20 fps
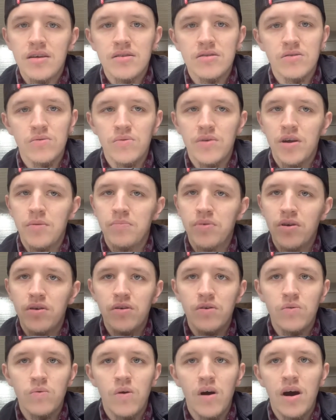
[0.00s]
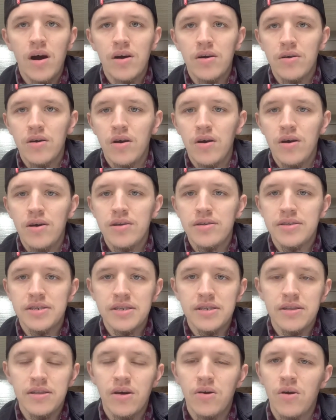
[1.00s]
So when they put new wire on,
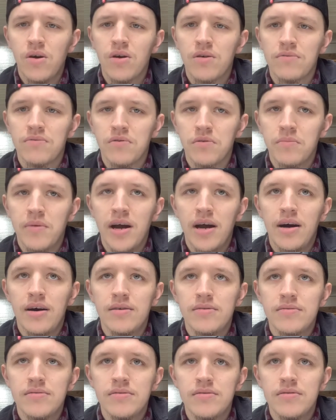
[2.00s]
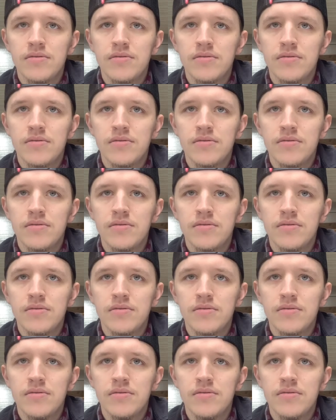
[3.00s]
they'll hurt for about